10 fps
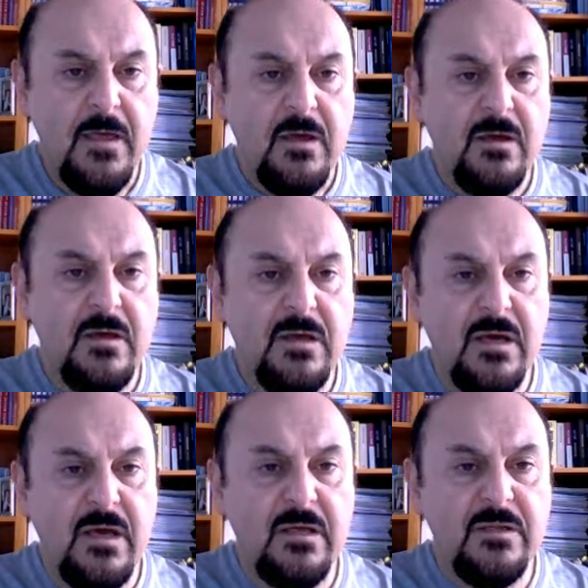
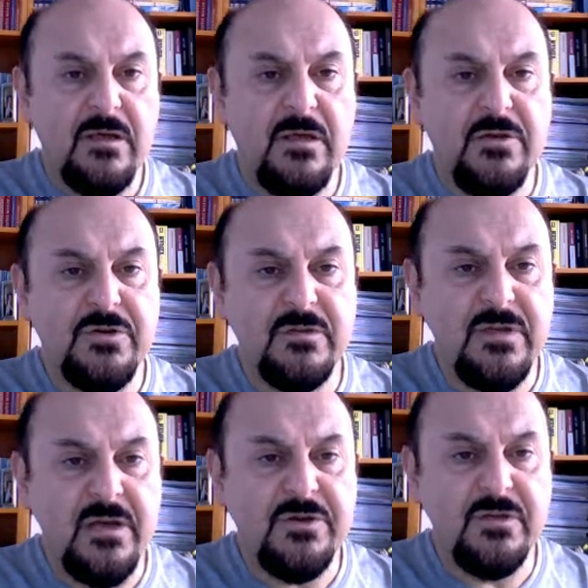The
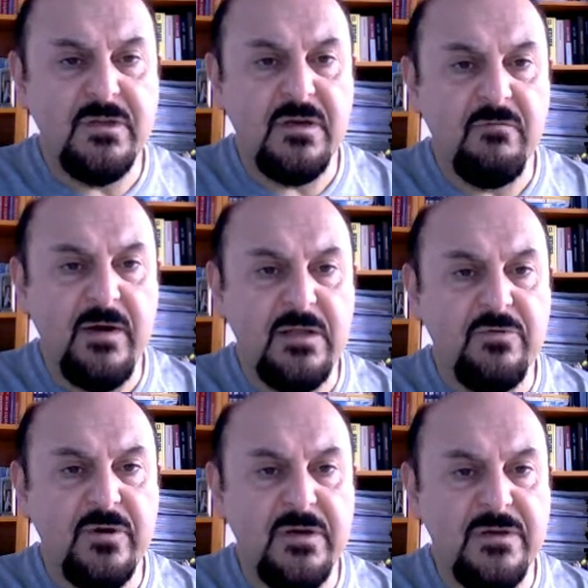initialization value
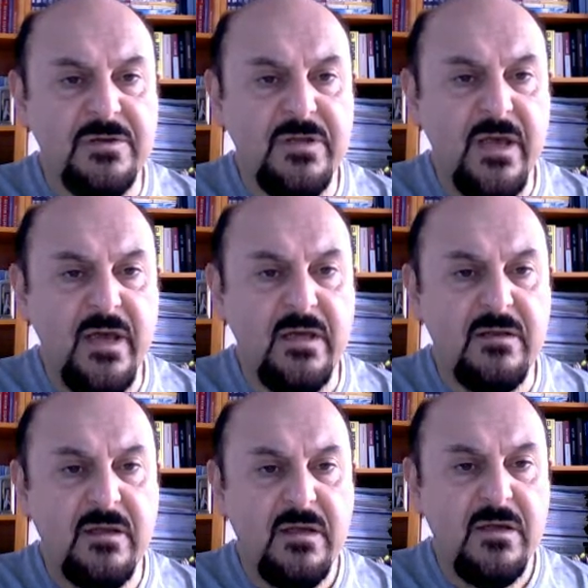is 10
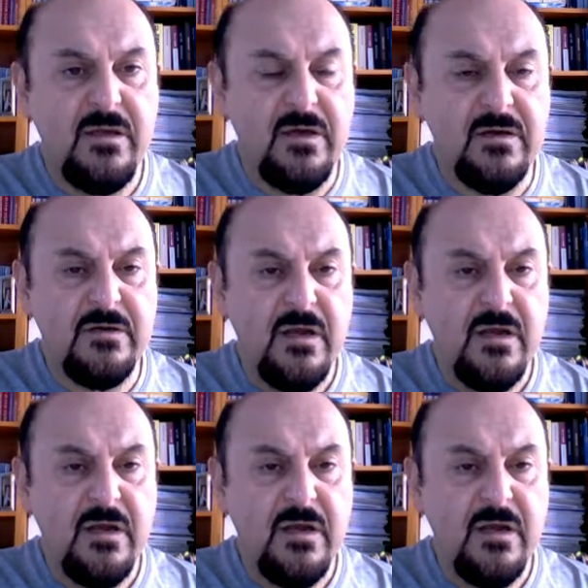here,